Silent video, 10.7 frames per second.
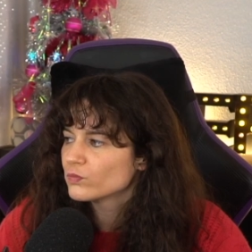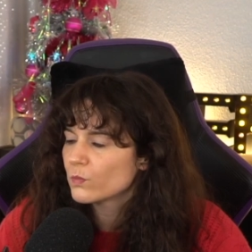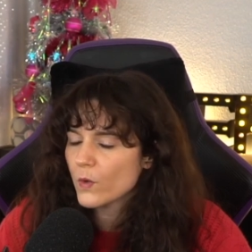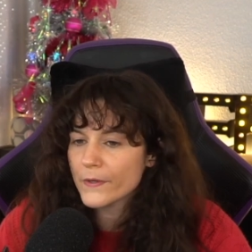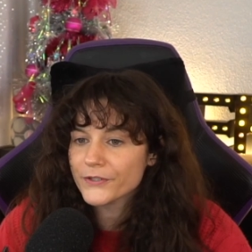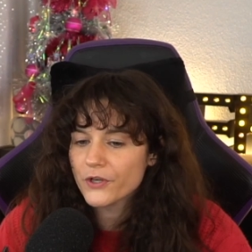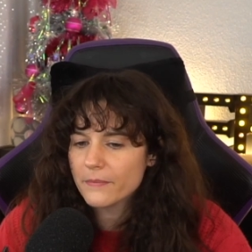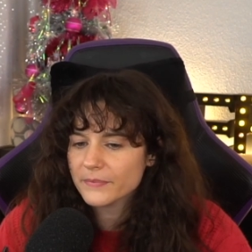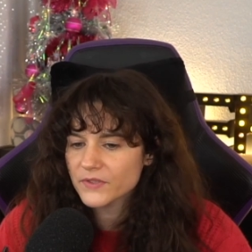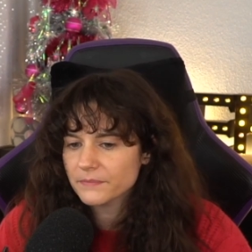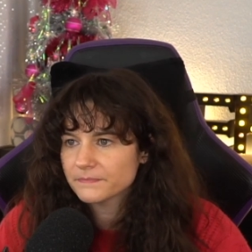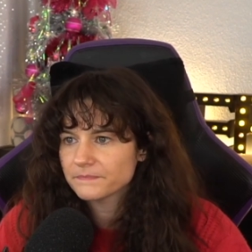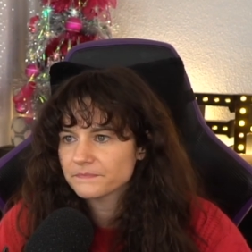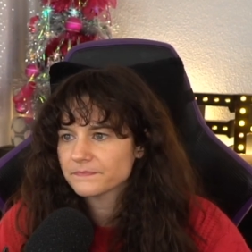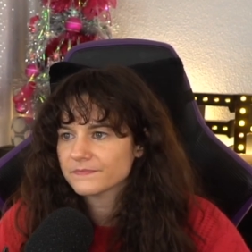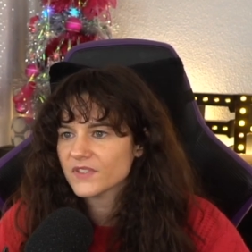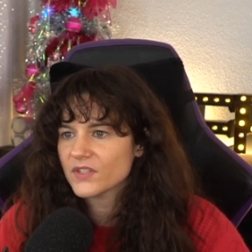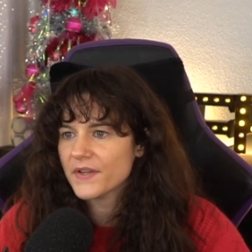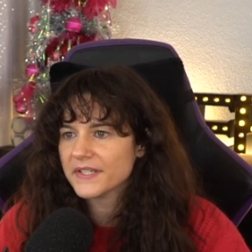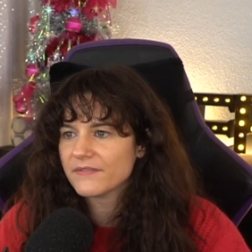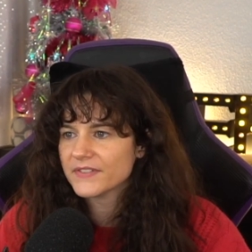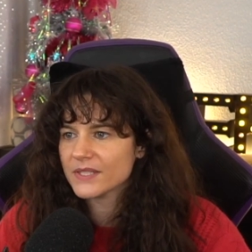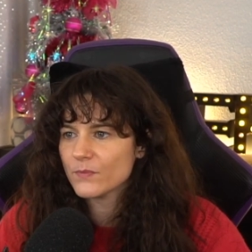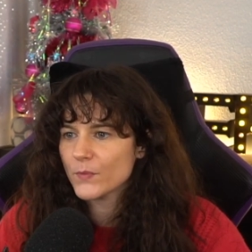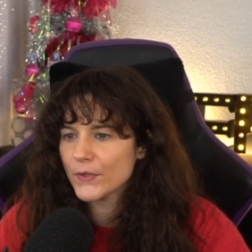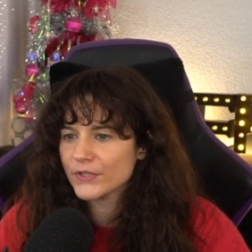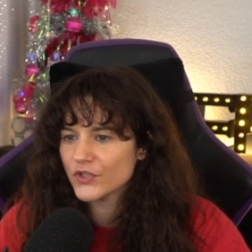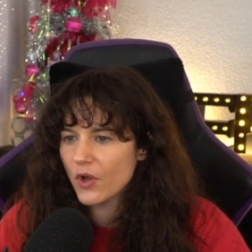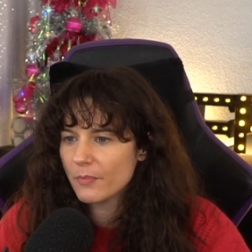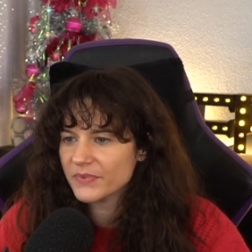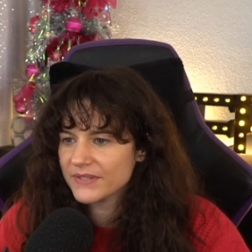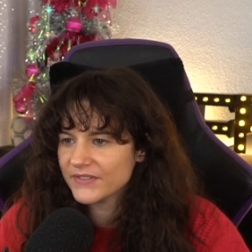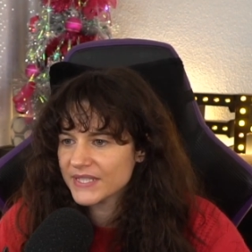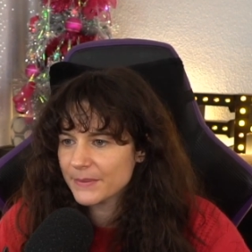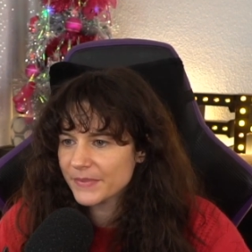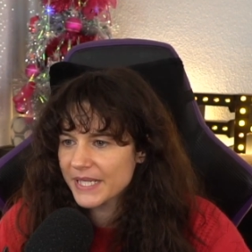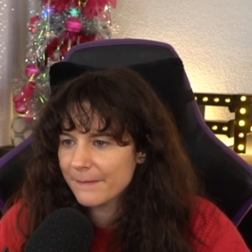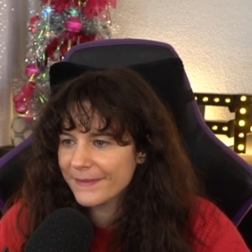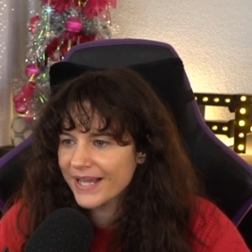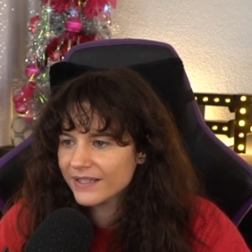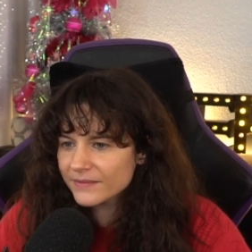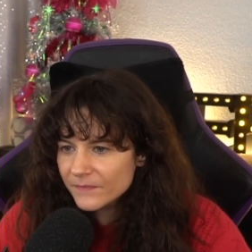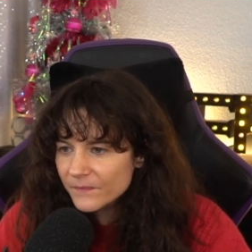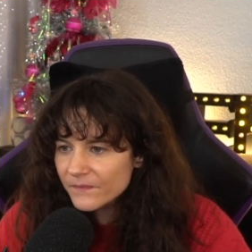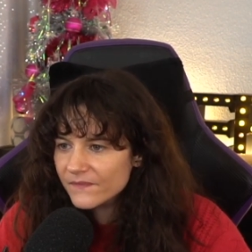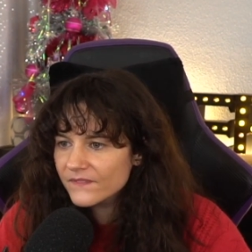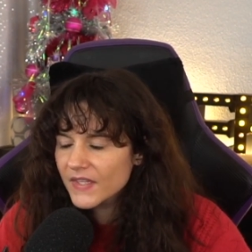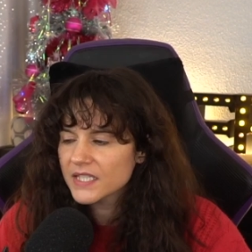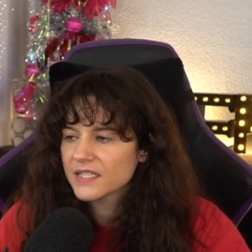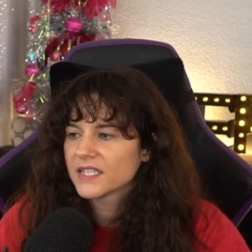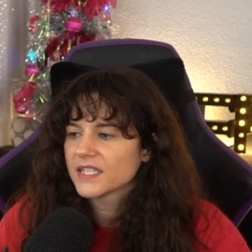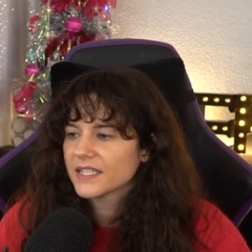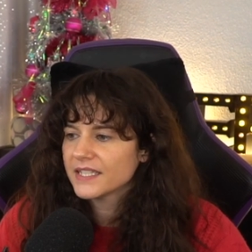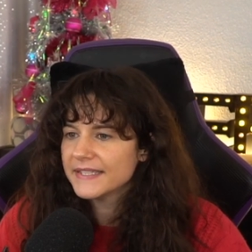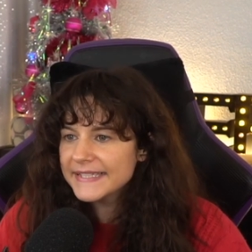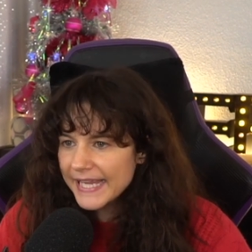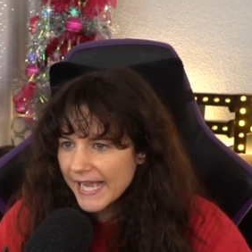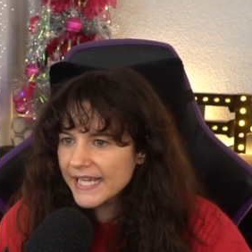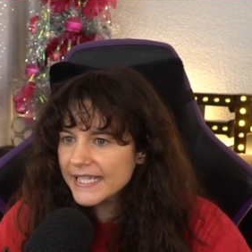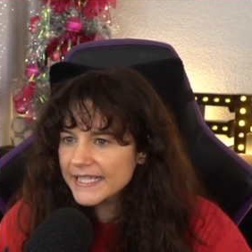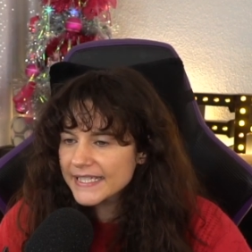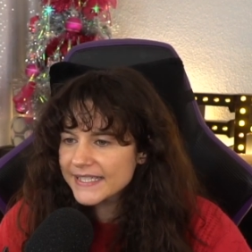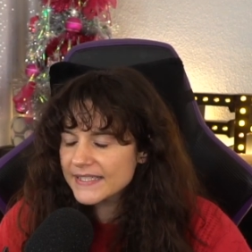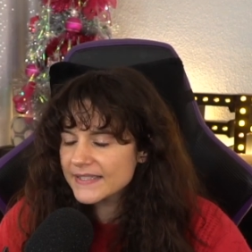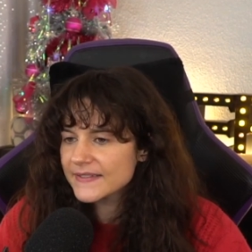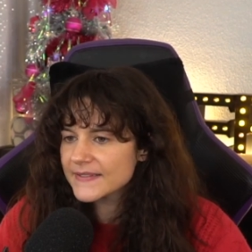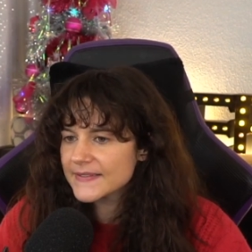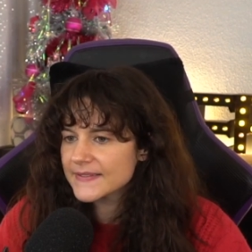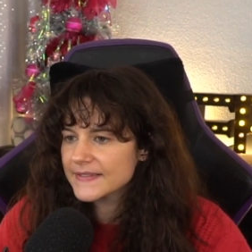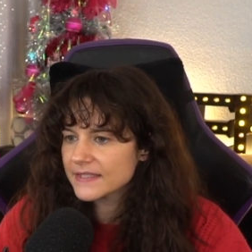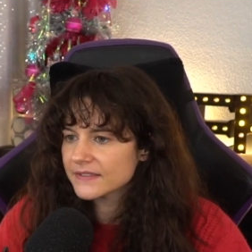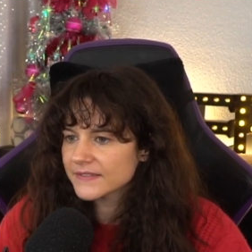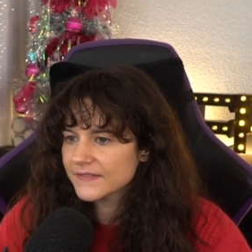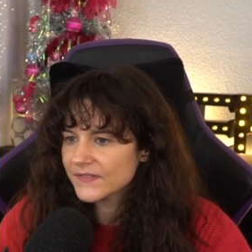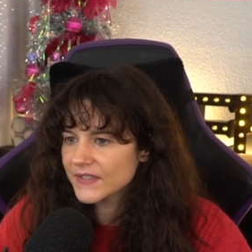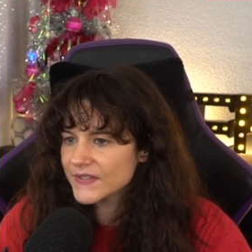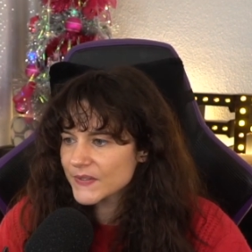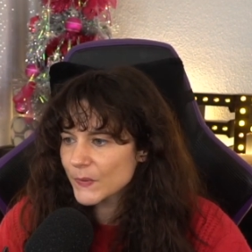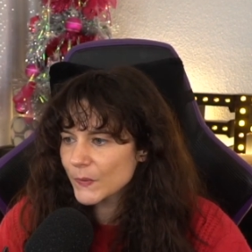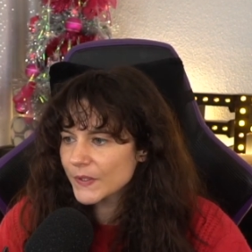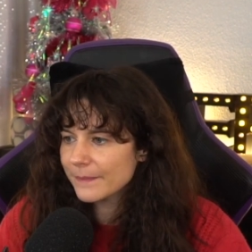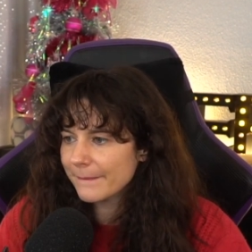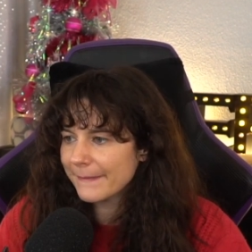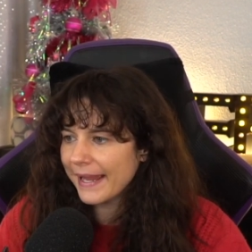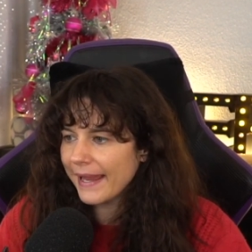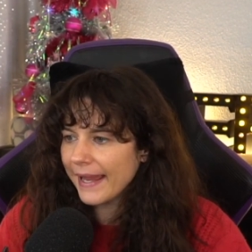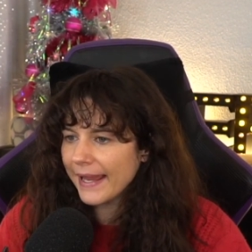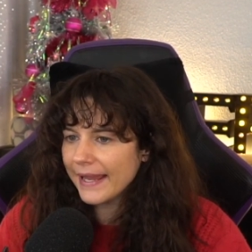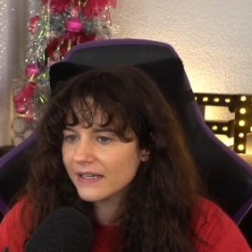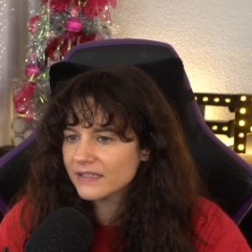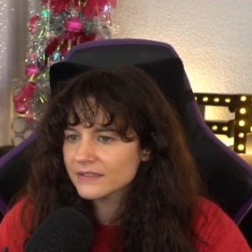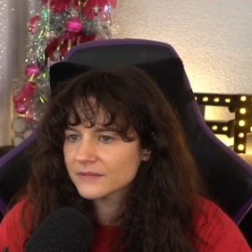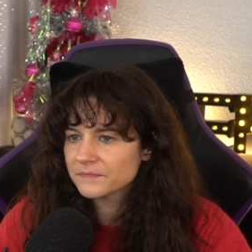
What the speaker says: workshops. Signed up for some workshops for September. Yes. Feels good, man.